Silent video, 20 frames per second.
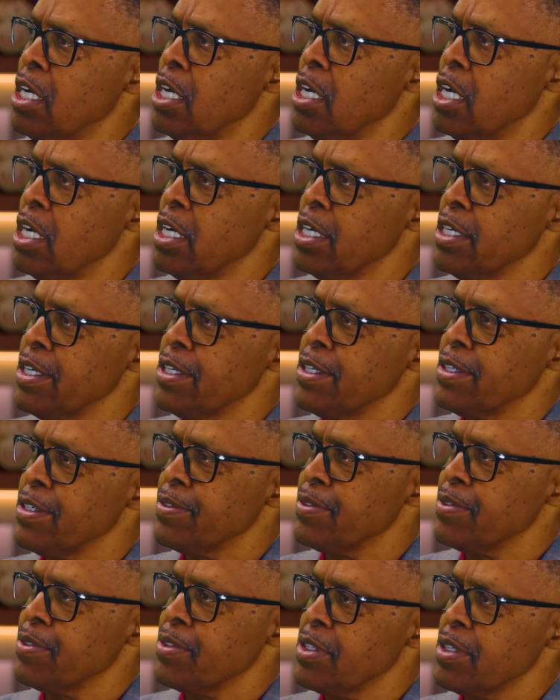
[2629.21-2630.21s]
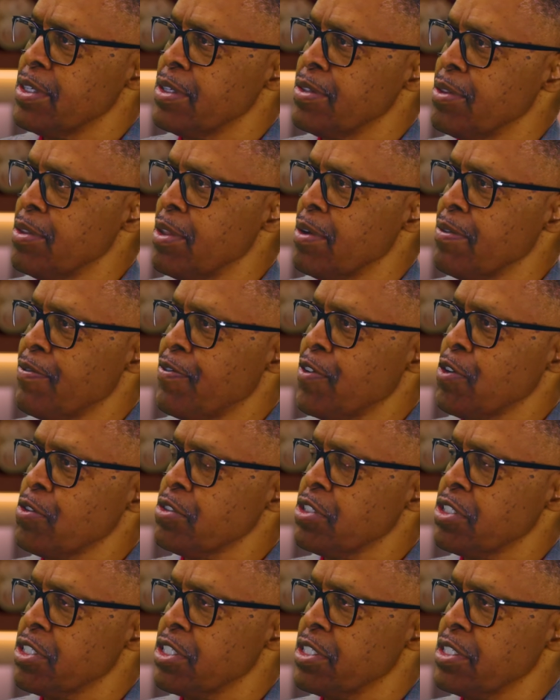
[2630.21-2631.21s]
the
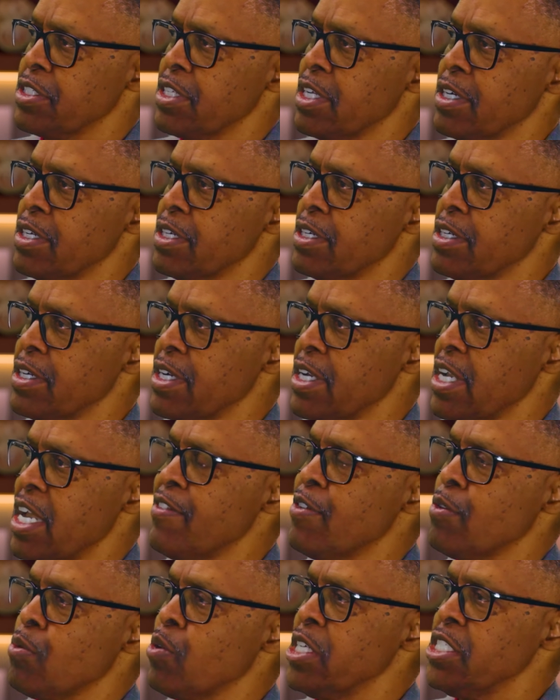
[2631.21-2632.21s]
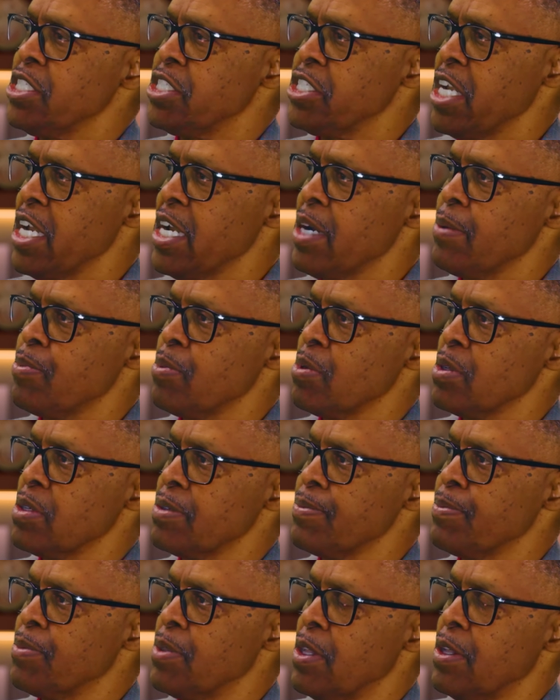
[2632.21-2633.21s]
first heavyweight champ,
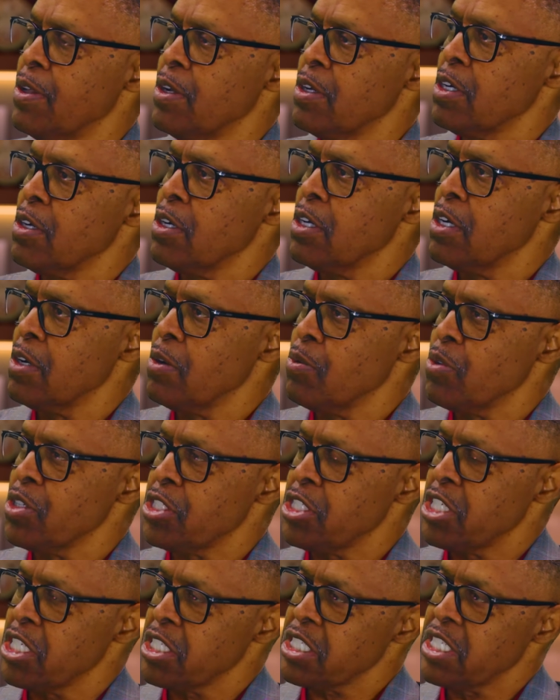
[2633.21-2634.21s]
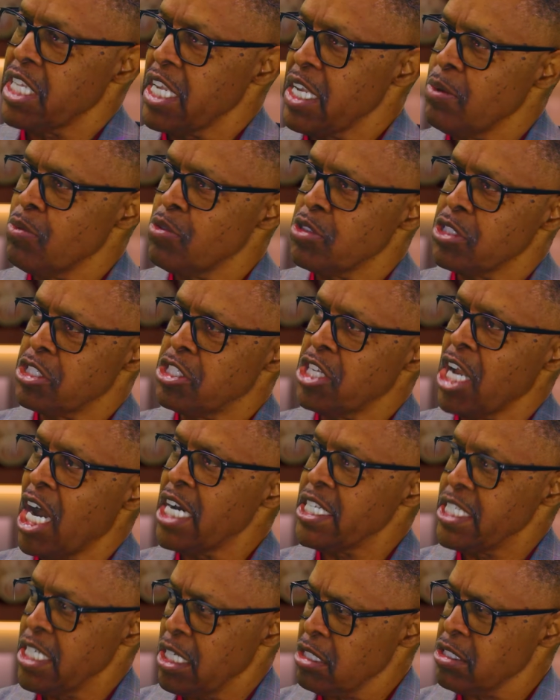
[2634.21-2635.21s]
which his name was John
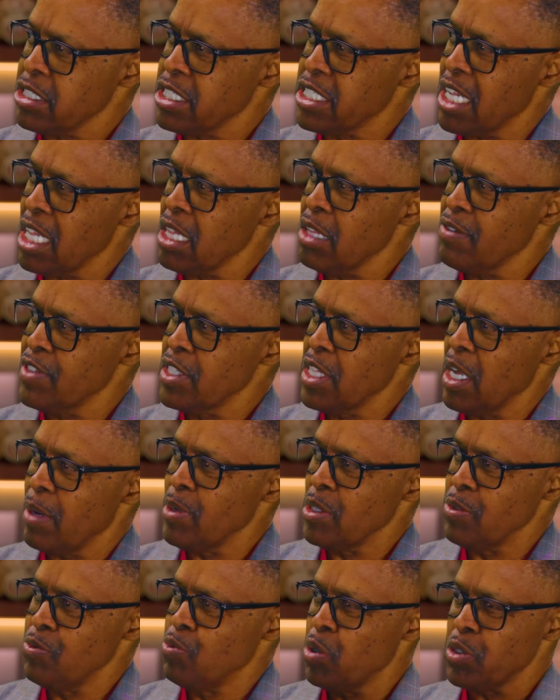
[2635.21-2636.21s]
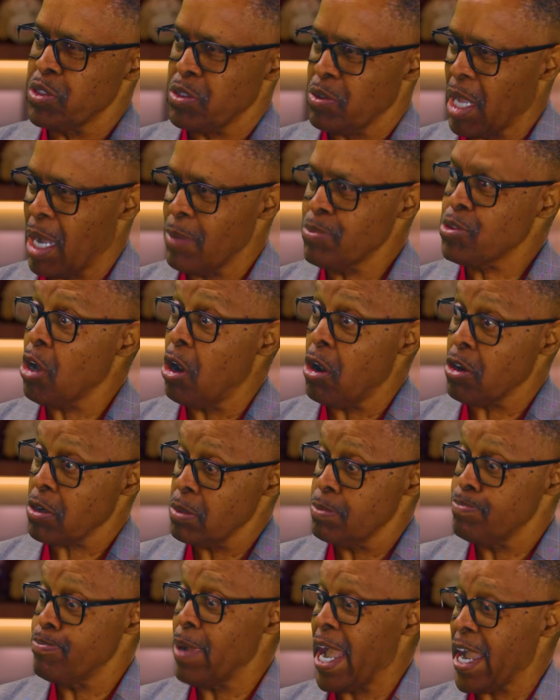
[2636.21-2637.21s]
L. Sullivan. I mean, I'm talking
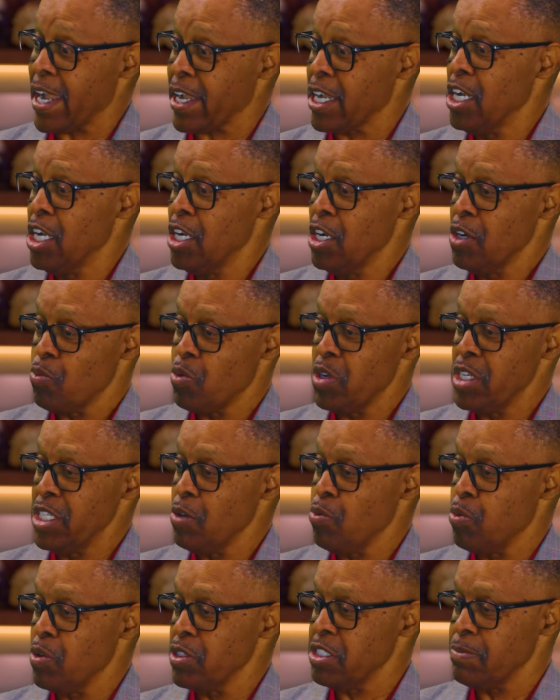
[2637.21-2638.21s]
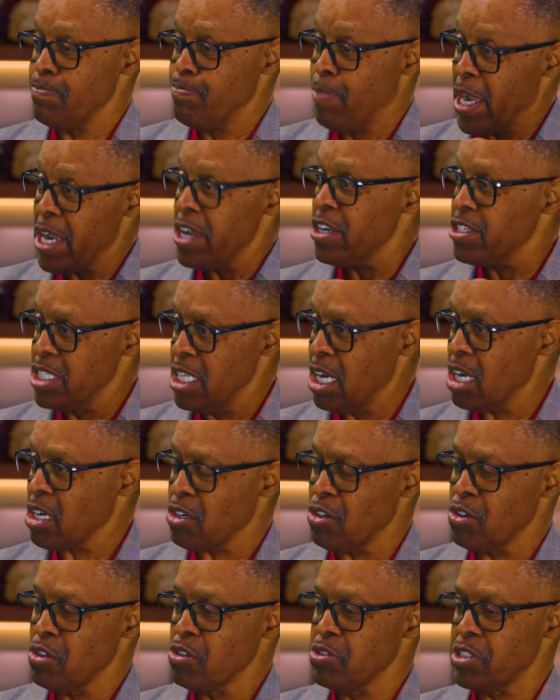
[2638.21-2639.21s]
back when it was bare
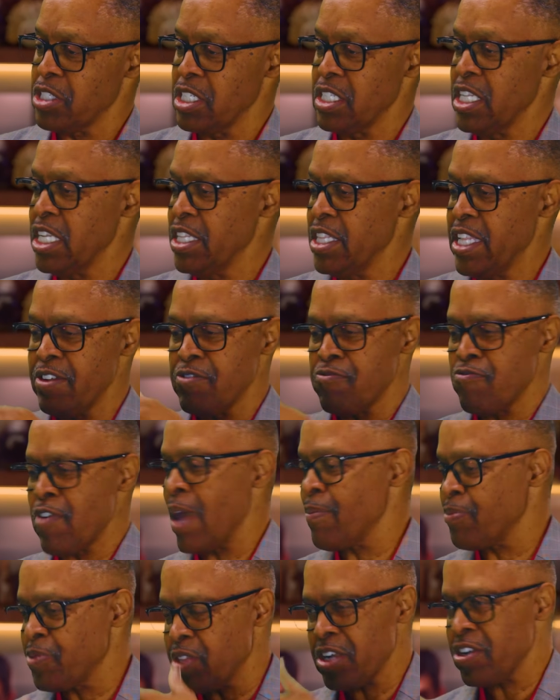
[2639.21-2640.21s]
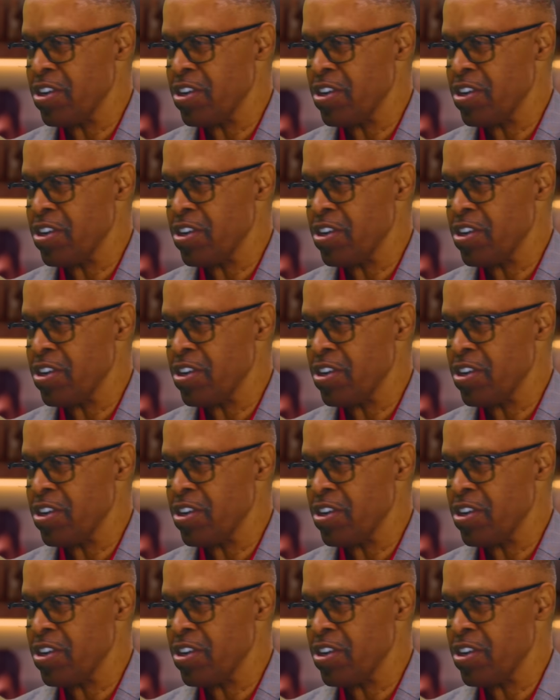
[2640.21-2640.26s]
knuckles, and then they wrapped their